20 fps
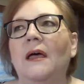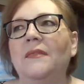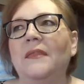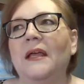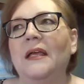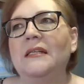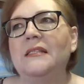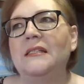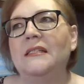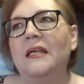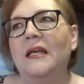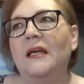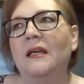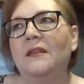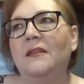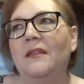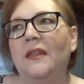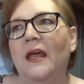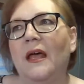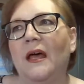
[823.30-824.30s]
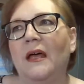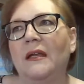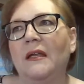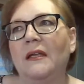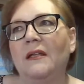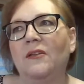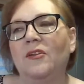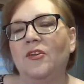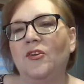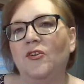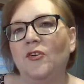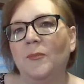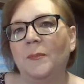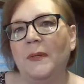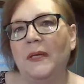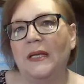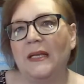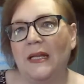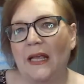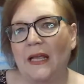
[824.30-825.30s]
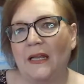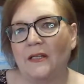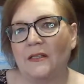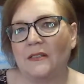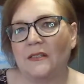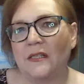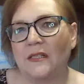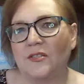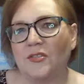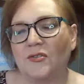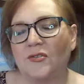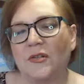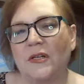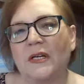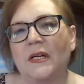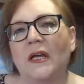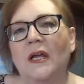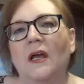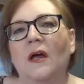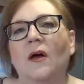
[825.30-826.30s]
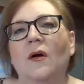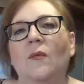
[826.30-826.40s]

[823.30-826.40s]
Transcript: and they said that in the European ancestry,